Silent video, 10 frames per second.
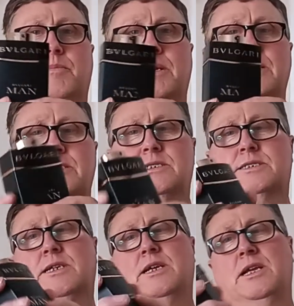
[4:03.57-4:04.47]

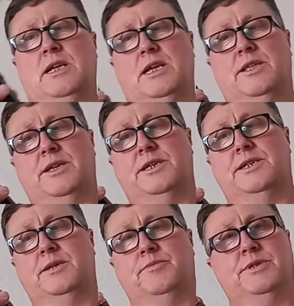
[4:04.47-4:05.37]
place. And you
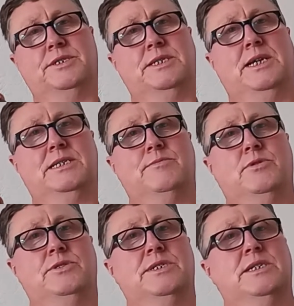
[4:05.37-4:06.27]
depress the
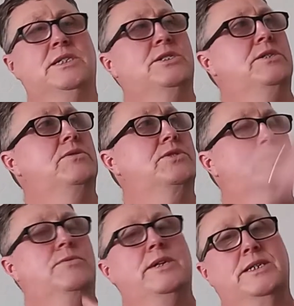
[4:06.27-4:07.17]
atomizer. It gives you a nice
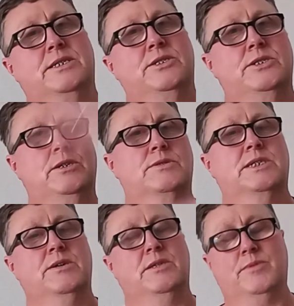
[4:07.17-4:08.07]
square to the juice
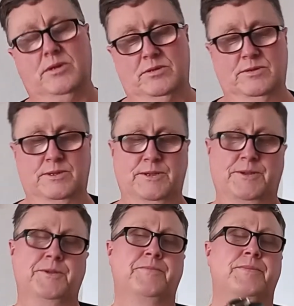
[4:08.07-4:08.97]
at the bottom.
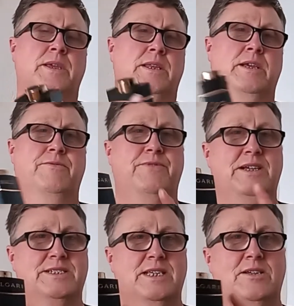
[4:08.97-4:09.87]
Now,
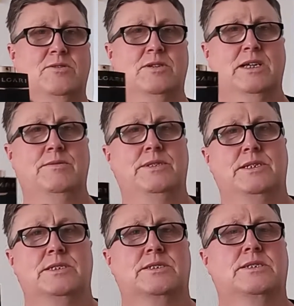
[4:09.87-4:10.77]
first thing I'll get with
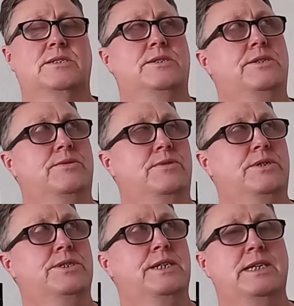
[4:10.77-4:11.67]
this,
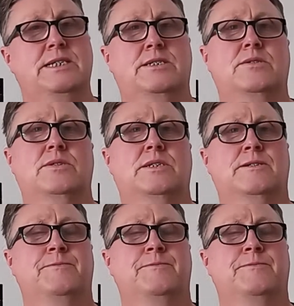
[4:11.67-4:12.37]
right, is like,